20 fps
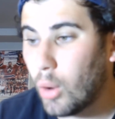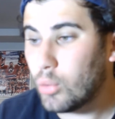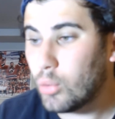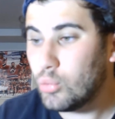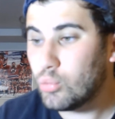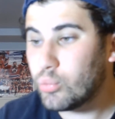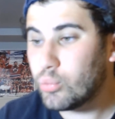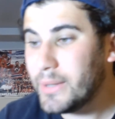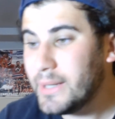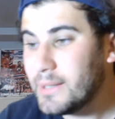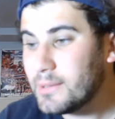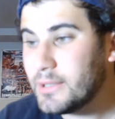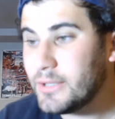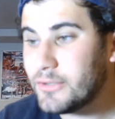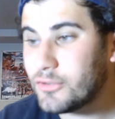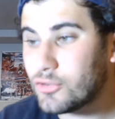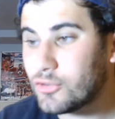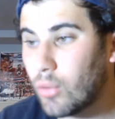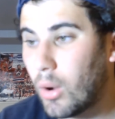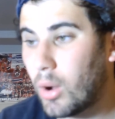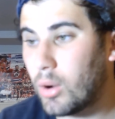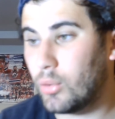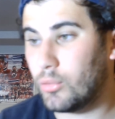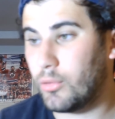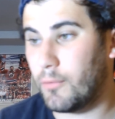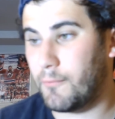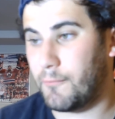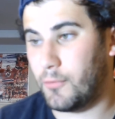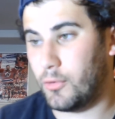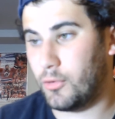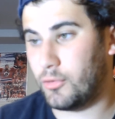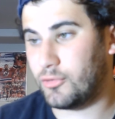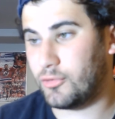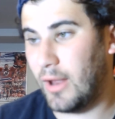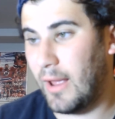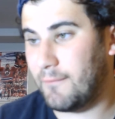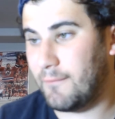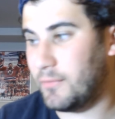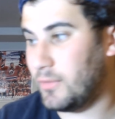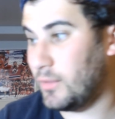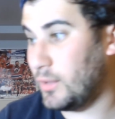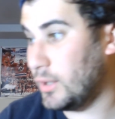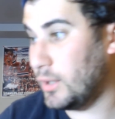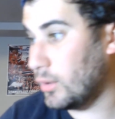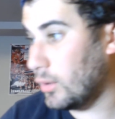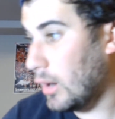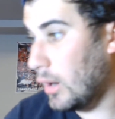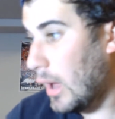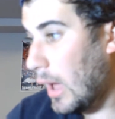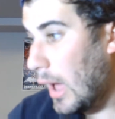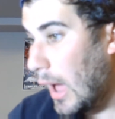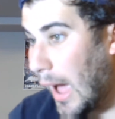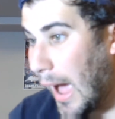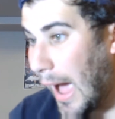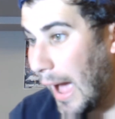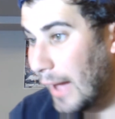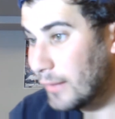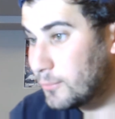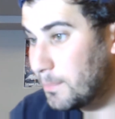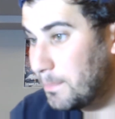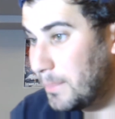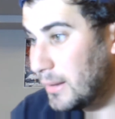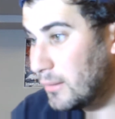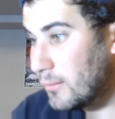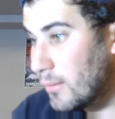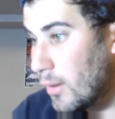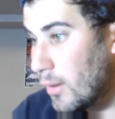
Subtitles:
who really struggled the first half of the year, has been